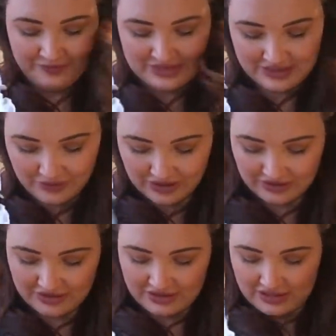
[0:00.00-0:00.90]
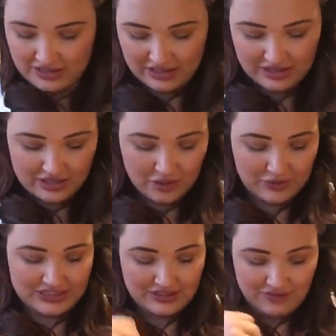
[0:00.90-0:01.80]
See if we can
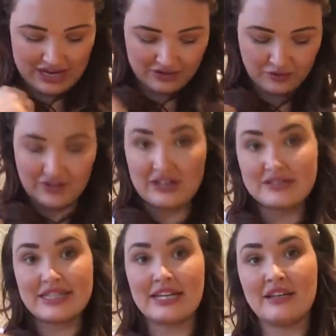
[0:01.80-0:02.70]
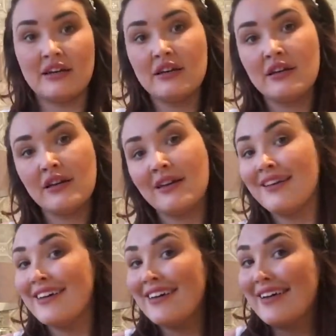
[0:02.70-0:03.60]
twist it round without seeing
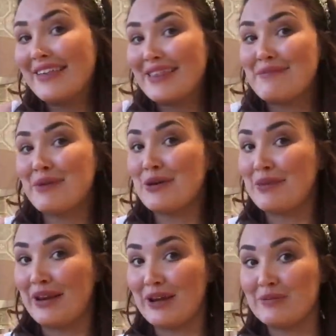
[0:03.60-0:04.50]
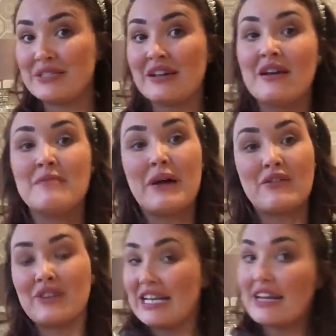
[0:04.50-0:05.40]
the booba loops. But I
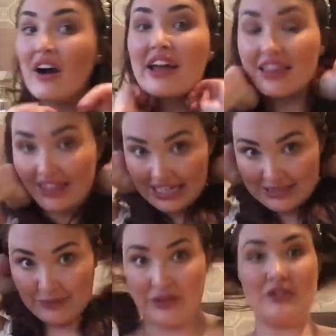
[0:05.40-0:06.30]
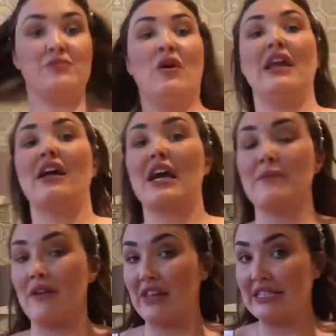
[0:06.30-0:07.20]
really like this because what I like
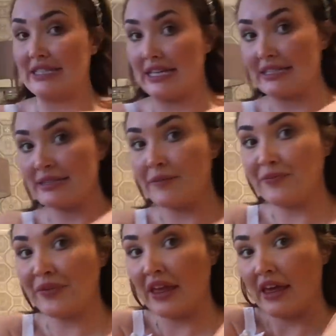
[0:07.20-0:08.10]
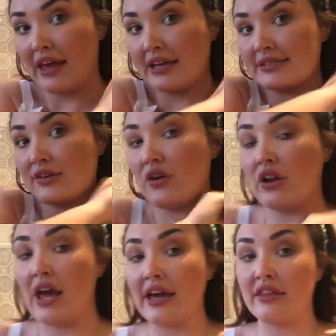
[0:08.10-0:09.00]
about this is it's got
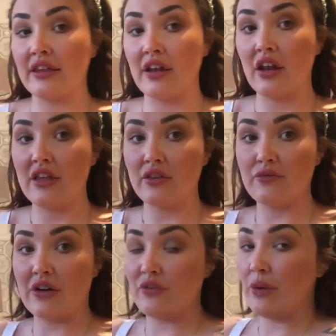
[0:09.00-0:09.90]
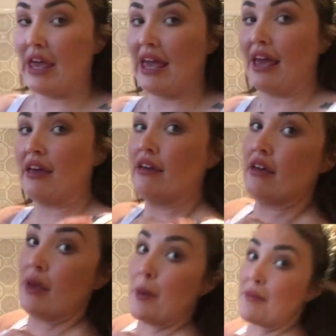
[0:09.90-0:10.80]
like, you know, like the ruffle here,
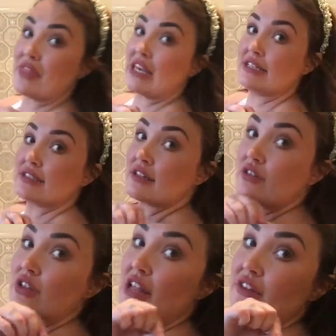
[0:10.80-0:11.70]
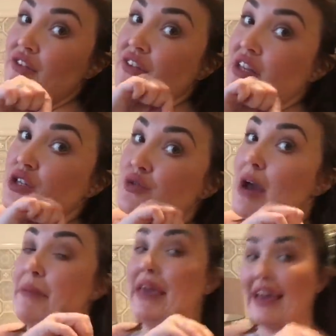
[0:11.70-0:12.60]
but then it's got like the thinner
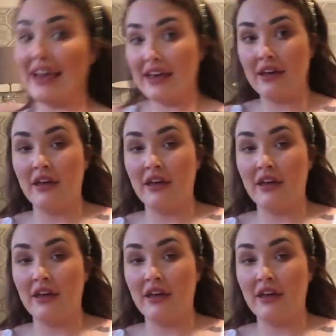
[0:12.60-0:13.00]
strap here